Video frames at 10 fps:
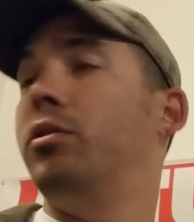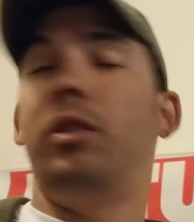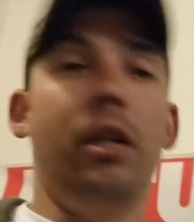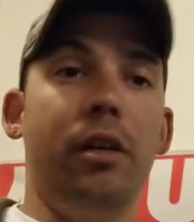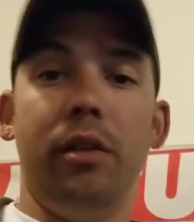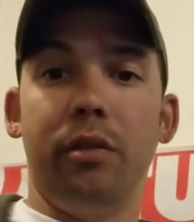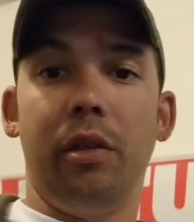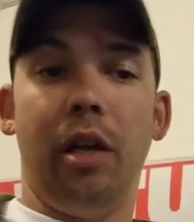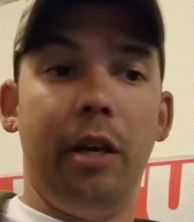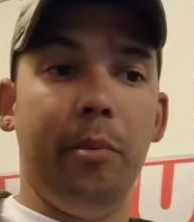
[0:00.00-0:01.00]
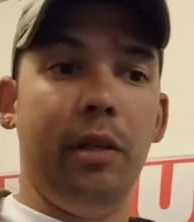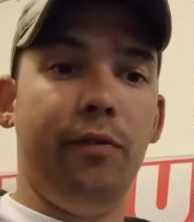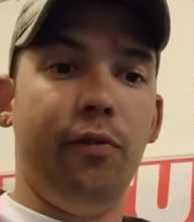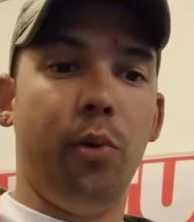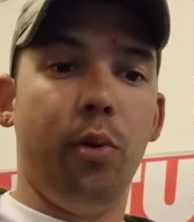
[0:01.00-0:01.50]
get another
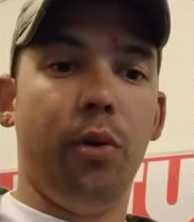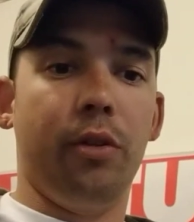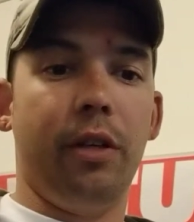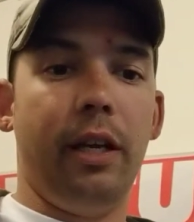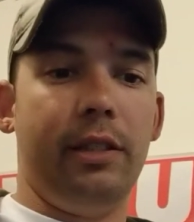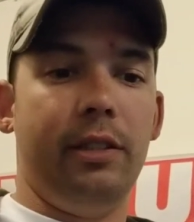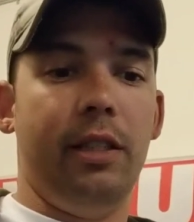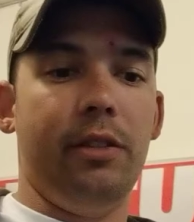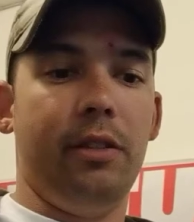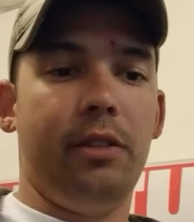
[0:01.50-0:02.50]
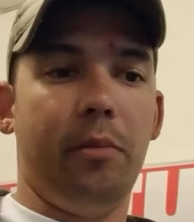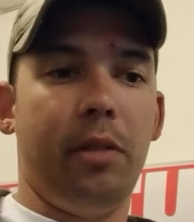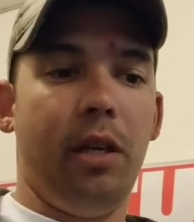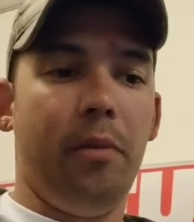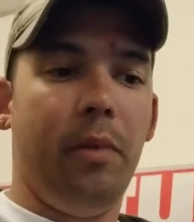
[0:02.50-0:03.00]
alignment for the next season
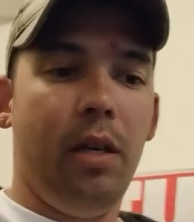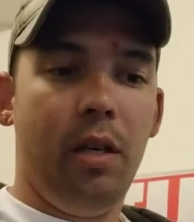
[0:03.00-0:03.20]
sometime.